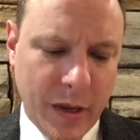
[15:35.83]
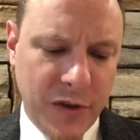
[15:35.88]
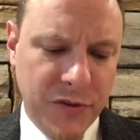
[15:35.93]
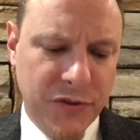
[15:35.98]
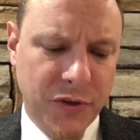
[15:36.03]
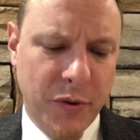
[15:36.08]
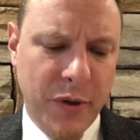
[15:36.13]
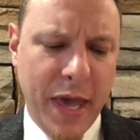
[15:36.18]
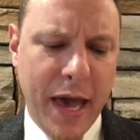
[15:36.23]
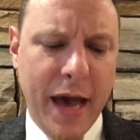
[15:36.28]

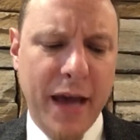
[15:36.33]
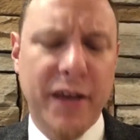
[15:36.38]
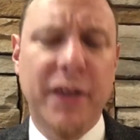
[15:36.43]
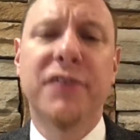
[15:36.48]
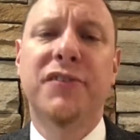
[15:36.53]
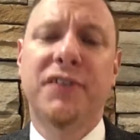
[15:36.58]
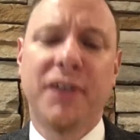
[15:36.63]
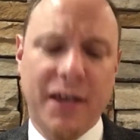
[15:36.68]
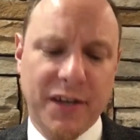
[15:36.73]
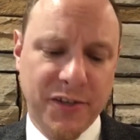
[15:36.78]
yeah,
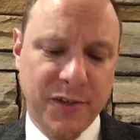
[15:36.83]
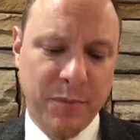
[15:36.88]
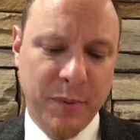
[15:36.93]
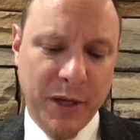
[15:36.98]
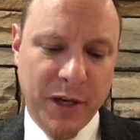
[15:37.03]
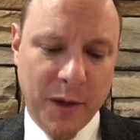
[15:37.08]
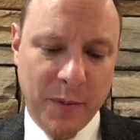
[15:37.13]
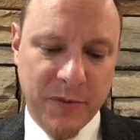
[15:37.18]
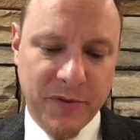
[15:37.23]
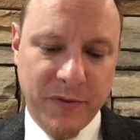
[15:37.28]
his test
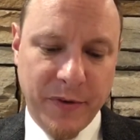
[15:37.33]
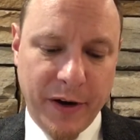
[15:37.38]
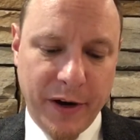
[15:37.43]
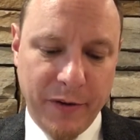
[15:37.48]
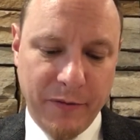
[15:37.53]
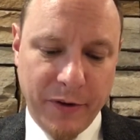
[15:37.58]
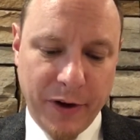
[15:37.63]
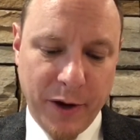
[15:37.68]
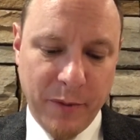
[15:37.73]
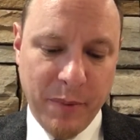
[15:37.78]
becomes very,
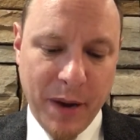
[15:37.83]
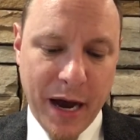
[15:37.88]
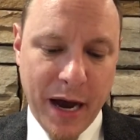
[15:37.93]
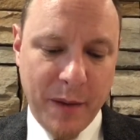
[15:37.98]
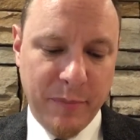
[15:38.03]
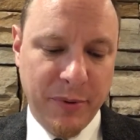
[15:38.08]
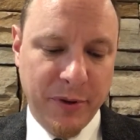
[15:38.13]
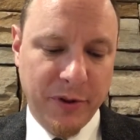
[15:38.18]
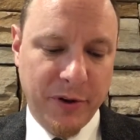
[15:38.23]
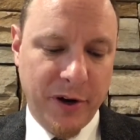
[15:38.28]
very
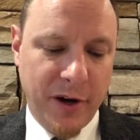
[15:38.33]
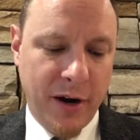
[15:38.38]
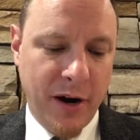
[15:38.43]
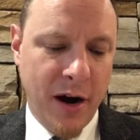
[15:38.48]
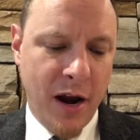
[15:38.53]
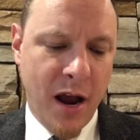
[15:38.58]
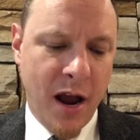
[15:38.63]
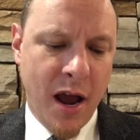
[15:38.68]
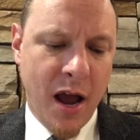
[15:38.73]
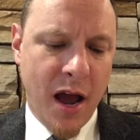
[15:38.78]
popular.
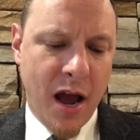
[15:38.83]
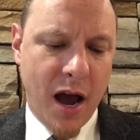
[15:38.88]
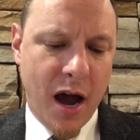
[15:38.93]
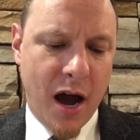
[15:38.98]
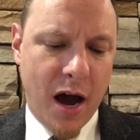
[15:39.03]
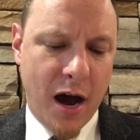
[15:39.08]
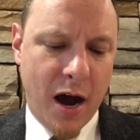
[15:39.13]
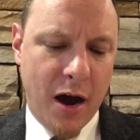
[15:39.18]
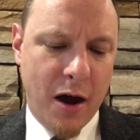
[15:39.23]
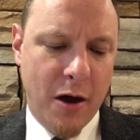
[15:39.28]

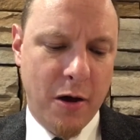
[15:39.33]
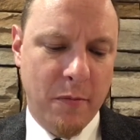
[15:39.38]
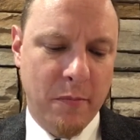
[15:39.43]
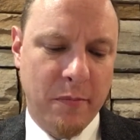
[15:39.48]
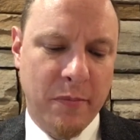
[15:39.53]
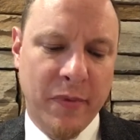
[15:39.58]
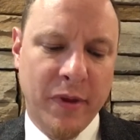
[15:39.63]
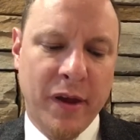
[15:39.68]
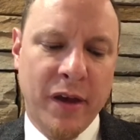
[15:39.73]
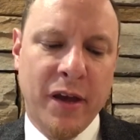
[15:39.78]

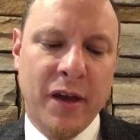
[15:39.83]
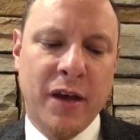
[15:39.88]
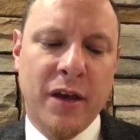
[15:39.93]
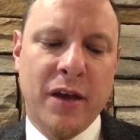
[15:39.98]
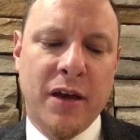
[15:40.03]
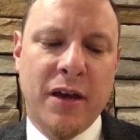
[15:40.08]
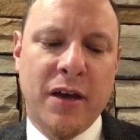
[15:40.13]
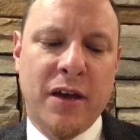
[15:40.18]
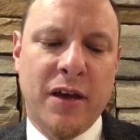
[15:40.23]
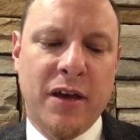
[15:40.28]

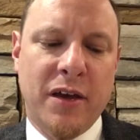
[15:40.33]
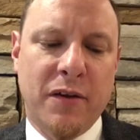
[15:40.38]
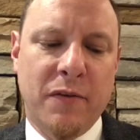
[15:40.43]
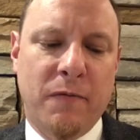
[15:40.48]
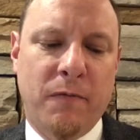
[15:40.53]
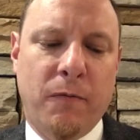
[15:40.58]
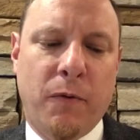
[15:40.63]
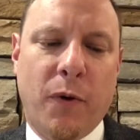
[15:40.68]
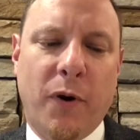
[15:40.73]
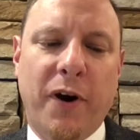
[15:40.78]

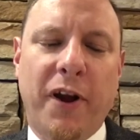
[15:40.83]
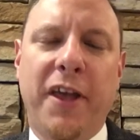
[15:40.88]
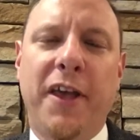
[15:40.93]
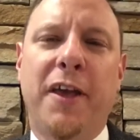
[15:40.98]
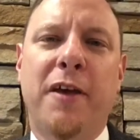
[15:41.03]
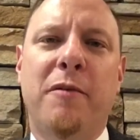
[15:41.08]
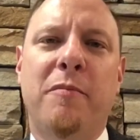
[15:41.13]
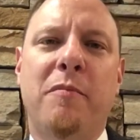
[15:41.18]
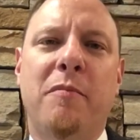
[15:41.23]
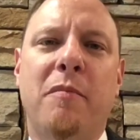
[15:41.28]
For
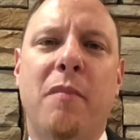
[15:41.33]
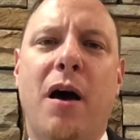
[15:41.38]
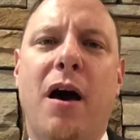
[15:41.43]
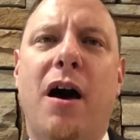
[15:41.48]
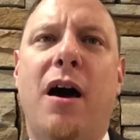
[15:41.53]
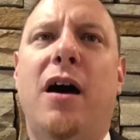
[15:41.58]
him,